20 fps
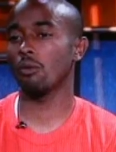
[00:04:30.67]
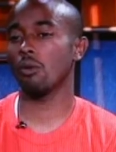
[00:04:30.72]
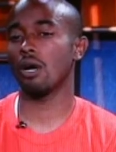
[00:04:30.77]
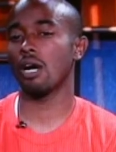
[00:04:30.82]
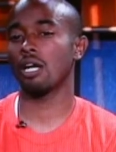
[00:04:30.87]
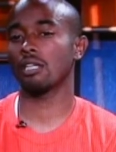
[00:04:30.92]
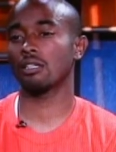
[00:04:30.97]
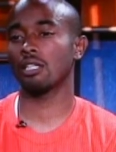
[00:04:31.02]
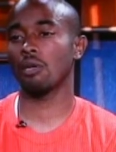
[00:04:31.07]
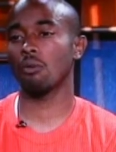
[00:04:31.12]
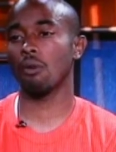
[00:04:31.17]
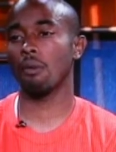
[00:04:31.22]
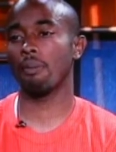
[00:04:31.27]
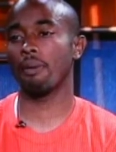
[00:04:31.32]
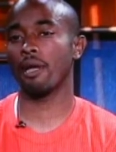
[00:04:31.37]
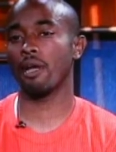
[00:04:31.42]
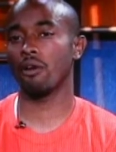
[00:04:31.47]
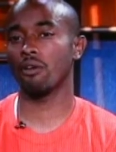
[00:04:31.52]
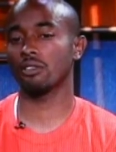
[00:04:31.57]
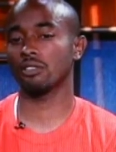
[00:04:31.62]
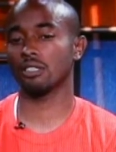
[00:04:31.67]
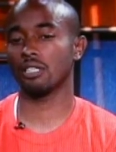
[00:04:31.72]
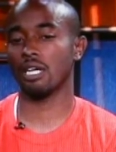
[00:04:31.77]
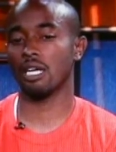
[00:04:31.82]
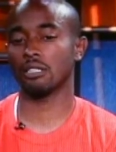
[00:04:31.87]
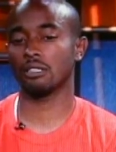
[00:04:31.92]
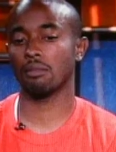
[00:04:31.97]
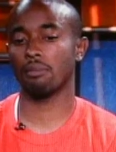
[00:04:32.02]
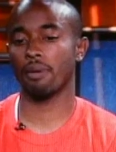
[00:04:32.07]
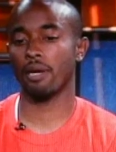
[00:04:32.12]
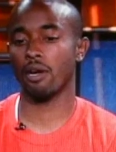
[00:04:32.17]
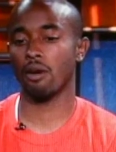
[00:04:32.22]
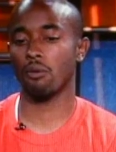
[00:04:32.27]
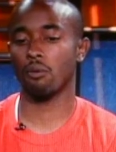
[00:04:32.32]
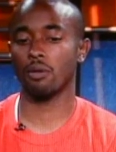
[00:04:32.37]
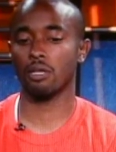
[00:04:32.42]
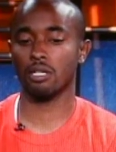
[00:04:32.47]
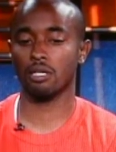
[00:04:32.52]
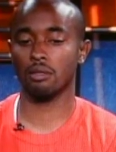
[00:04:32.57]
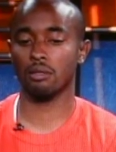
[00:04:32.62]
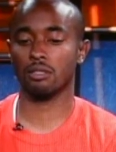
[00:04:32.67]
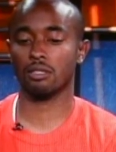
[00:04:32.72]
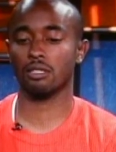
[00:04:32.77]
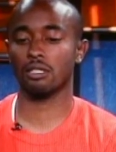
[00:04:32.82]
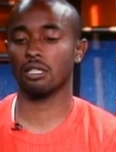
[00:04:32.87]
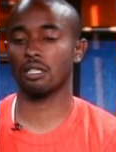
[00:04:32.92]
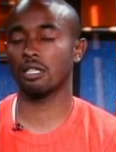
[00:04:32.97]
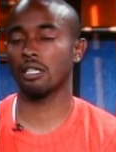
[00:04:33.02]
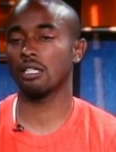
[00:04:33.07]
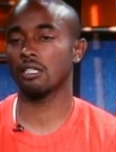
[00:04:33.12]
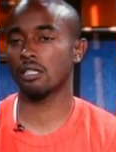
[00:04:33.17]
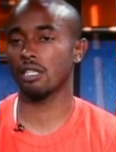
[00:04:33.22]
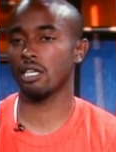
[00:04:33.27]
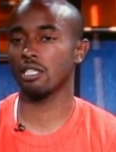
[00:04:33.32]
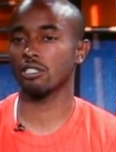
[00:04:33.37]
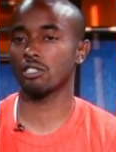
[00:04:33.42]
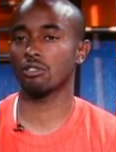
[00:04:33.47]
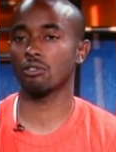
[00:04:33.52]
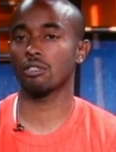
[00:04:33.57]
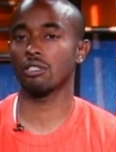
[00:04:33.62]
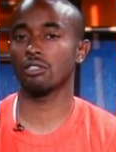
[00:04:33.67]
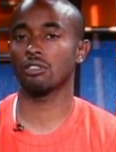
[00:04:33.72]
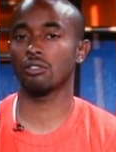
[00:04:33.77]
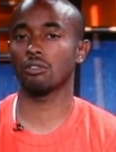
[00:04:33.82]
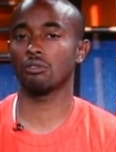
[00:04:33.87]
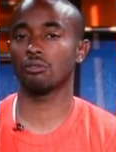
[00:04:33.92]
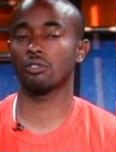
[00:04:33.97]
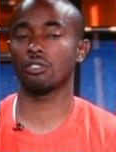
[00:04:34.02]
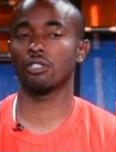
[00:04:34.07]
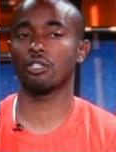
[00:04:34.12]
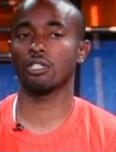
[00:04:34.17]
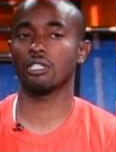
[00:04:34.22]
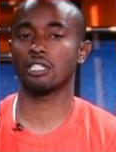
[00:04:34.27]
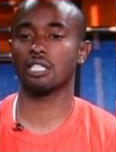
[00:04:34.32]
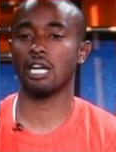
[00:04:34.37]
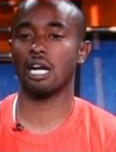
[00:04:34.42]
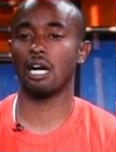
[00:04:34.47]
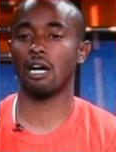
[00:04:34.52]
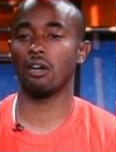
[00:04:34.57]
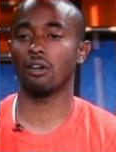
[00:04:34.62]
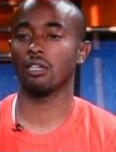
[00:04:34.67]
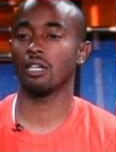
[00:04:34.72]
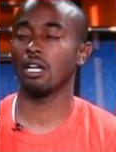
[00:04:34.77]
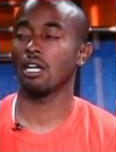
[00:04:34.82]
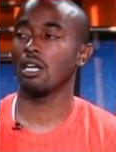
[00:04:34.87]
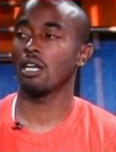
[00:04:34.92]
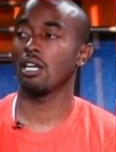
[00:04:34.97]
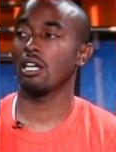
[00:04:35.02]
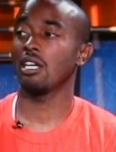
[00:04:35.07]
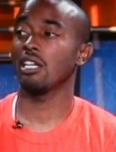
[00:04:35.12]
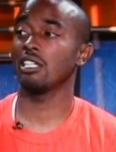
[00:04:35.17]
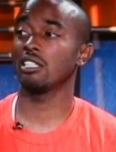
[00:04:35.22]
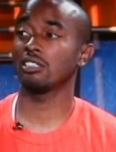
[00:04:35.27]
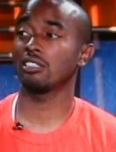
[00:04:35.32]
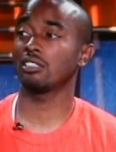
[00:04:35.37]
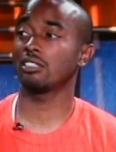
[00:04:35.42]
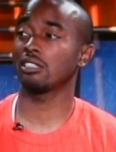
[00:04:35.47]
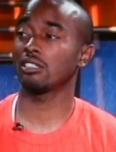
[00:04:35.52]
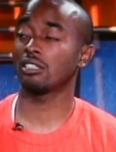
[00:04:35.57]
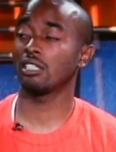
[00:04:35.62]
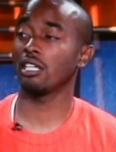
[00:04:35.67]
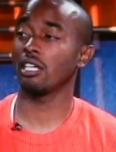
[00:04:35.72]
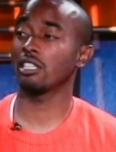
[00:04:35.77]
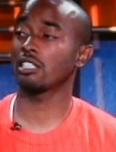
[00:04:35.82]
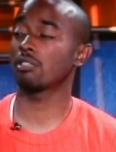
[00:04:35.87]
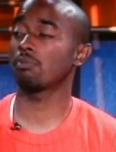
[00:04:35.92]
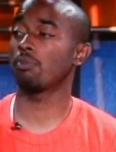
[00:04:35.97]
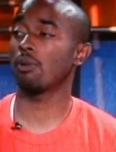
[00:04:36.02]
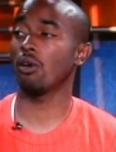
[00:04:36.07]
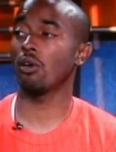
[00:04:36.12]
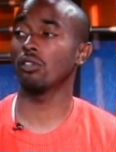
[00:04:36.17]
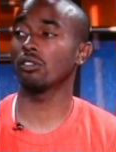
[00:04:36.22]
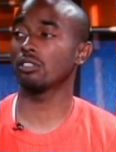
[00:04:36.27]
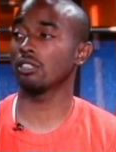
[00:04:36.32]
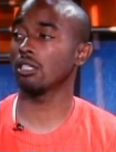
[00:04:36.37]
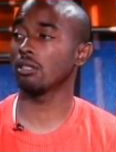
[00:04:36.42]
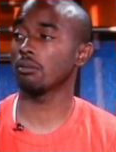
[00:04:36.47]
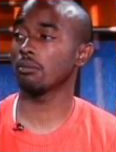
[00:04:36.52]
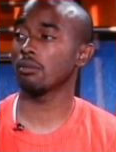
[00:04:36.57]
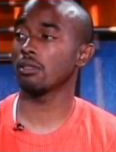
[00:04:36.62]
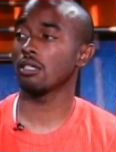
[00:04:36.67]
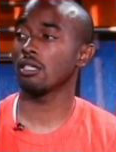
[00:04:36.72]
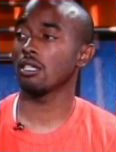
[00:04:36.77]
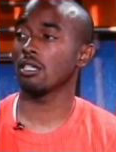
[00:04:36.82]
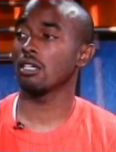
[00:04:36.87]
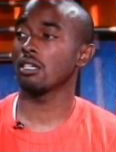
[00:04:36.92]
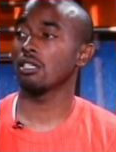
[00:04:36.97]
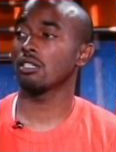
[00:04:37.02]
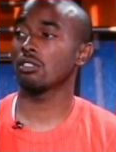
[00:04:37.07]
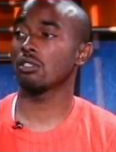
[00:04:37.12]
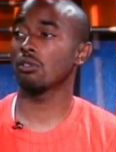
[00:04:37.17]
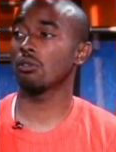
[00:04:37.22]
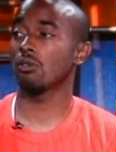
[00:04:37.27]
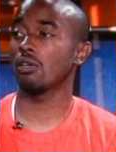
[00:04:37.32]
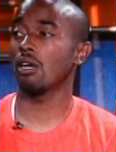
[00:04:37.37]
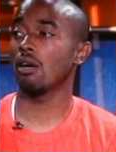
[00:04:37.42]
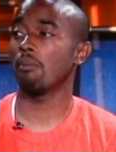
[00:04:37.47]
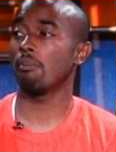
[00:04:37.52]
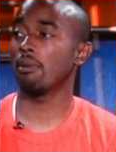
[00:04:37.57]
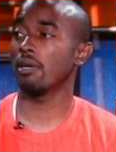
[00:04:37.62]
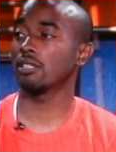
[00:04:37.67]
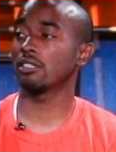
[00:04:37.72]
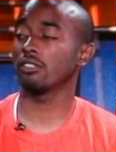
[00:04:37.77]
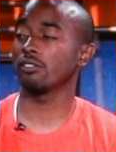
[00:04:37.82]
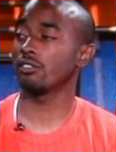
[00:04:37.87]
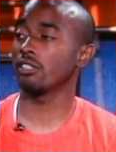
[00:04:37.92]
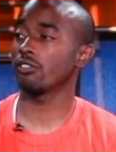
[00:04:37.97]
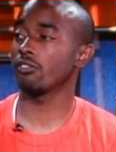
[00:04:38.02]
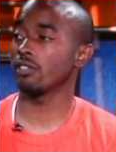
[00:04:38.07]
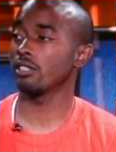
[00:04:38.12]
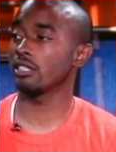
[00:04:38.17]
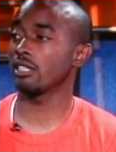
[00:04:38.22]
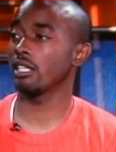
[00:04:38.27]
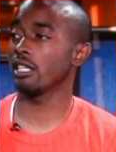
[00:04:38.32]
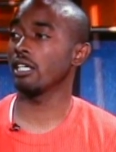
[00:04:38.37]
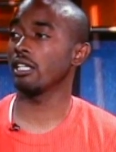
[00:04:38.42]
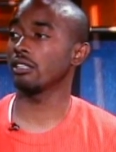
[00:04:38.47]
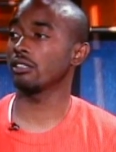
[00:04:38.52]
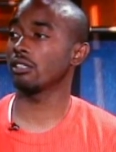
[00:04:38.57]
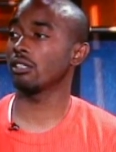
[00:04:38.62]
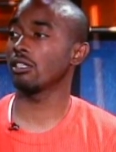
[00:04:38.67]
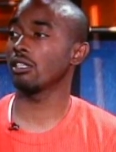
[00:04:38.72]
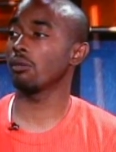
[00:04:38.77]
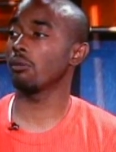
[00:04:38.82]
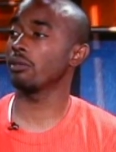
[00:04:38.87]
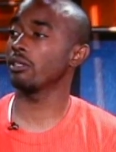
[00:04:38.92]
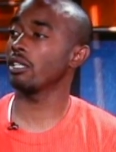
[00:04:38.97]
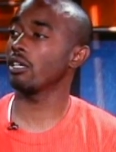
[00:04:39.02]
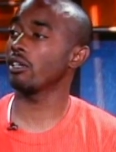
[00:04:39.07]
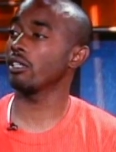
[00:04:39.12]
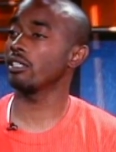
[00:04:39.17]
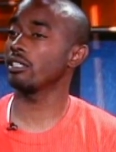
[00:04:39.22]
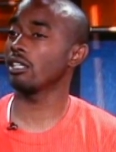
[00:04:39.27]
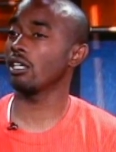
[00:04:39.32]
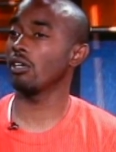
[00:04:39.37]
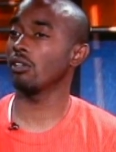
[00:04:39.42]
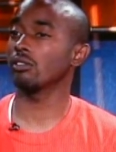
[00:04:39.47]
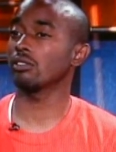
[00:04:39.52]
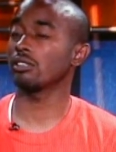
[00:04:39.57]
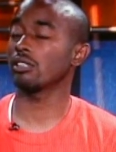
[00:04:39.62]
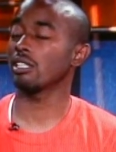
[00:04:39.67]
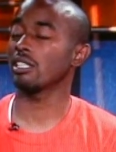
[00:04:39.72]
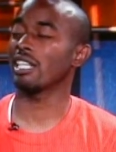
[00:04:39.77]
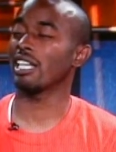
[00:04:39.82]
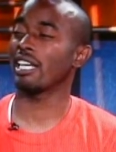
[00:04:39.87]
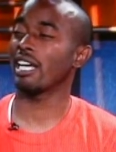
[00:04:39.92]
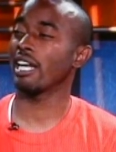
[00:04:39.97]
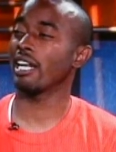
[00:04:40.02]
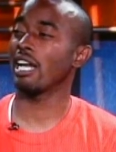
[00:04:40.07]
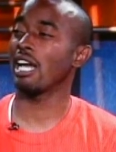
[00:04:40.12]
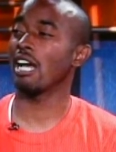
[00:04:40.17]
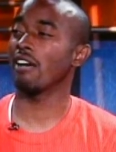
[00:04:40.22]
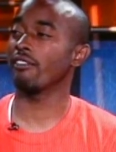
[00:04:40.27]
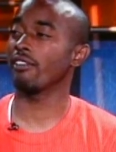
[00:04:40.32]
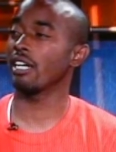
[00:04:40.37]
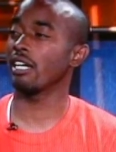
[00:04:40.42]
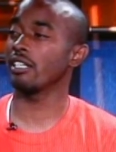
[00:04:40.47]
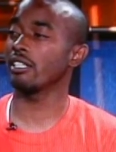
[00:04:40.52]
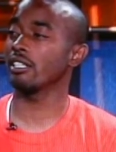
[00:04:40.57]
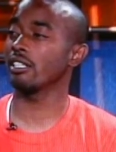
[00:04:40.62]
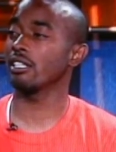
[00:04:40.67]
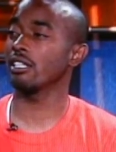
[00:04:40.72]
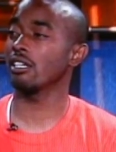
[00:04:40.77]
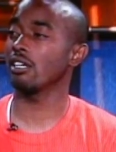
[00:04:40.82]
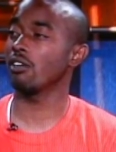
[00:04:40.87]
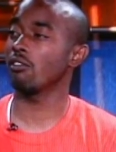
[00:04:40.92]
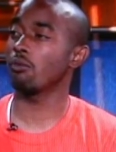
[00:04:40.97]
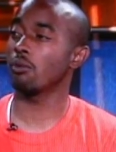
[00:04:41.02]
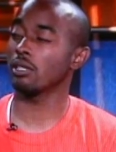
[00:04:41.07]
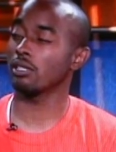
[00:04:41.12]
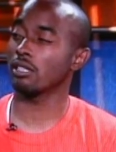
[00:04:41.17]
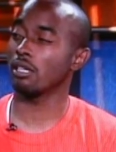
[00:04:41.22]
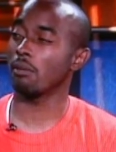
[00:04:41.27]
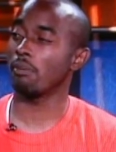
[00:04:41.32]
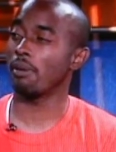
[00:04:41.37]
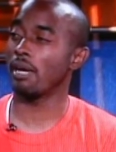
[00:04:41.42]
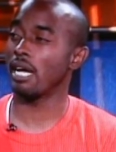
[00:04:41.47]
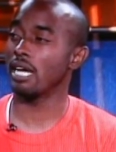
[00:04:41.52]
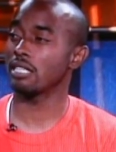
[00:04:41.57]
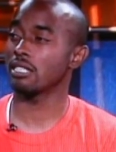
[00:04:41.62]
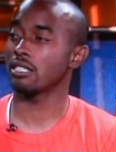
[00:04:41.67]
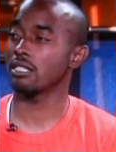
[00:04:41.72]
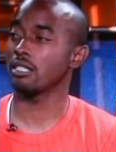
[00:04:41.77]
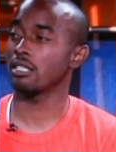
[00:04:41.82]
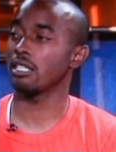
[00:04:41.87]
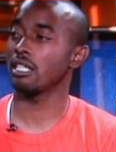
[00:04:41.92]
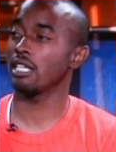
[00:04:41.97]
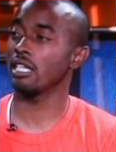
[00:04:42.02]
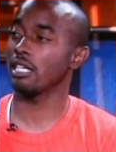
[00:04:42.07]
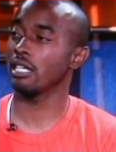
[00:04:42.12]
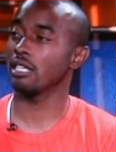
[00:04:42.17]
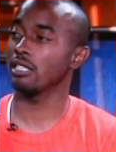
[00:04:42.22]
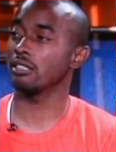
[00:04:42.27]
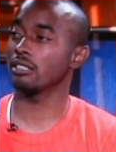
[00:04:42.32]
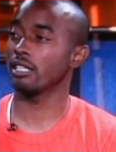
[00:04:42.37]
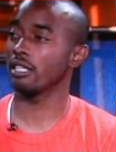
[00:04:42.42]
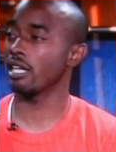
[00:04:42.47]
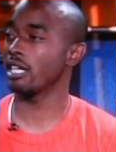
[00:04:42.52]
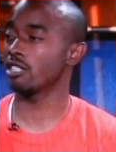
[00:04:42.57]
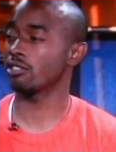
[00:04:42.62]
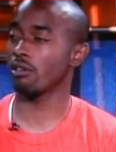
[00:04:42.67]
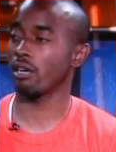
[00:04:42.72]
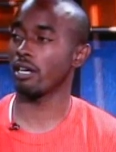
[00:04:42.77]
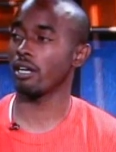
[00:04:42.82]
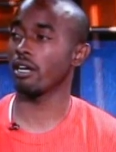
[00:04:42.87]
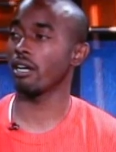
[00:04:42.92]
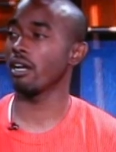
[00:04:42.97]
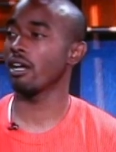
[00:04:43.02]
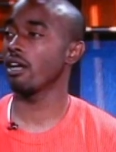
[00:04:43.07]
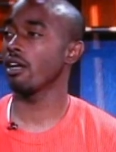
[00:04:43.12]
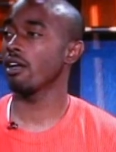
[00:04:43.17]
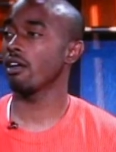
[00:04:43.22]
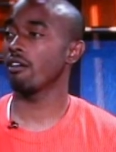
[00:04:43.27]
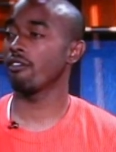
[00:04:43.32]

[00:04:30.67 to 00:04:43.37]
think what parents, as a parent, one of the key things that you can do to your child is just to expose them to a bunch of different things, so that when they're adults, they kind of have an idea of what their passion is. They're not trying to